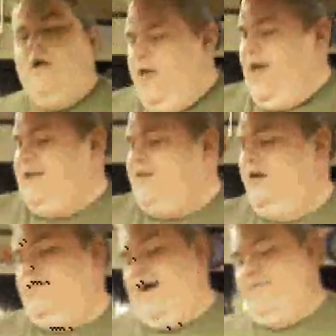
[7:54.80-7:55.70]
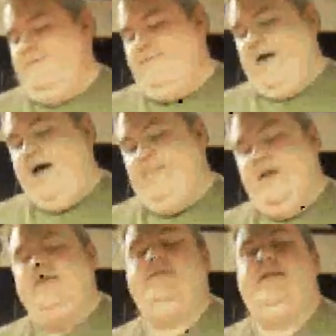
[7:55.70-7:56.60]
Okay, it took about 5
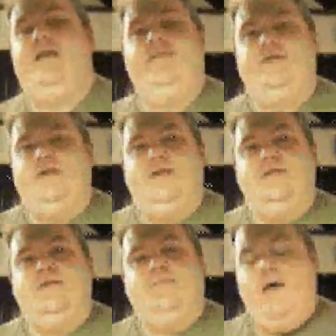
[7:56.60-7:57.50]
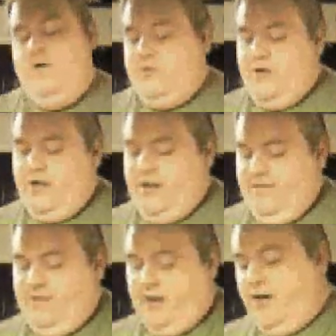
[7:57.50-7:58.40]
minutes to get the cheese to melt. You could
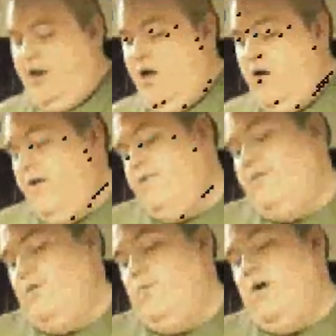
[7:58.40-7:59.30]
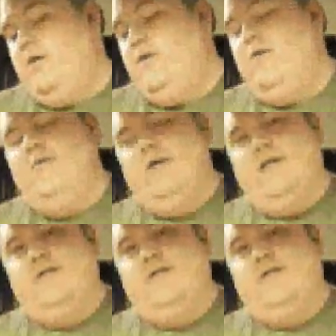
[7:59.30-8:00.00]
leave it a little longer if you want to and